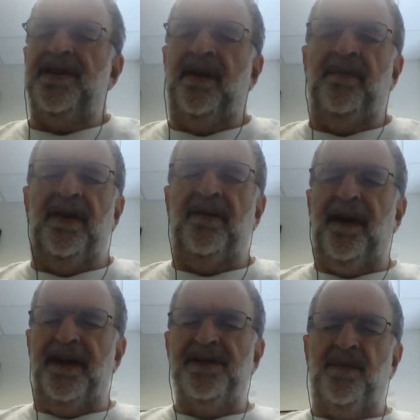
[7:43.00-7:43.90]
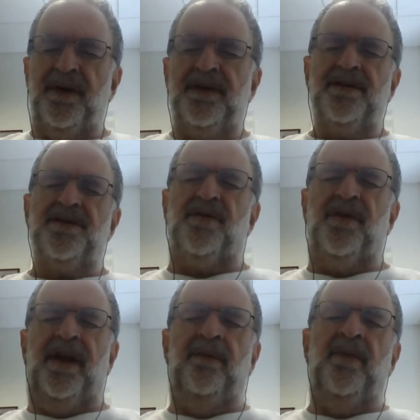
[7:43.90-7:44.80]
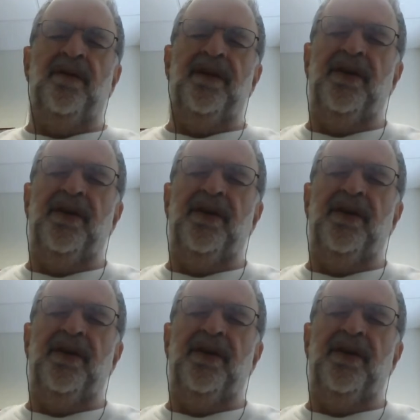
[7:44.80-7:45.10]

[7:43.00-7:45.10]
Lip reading: see them in your Facebook stream or